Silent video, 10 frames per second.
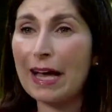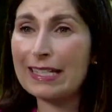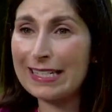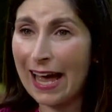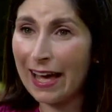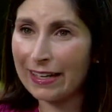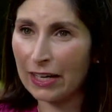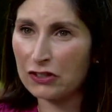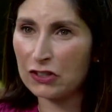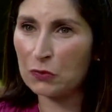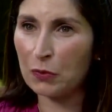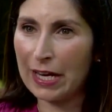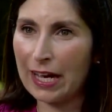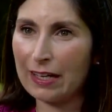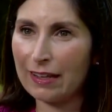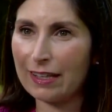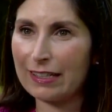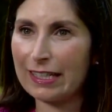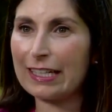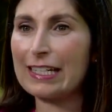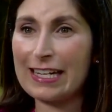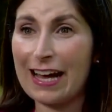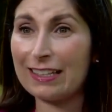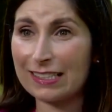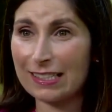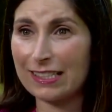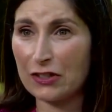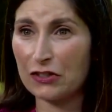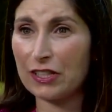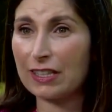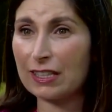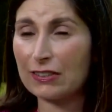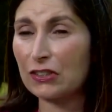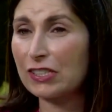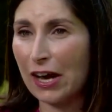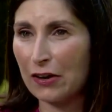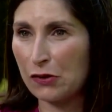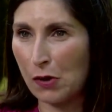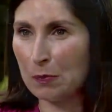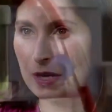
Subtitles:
My dad actually ran the kidney dialysis center in the little town I grew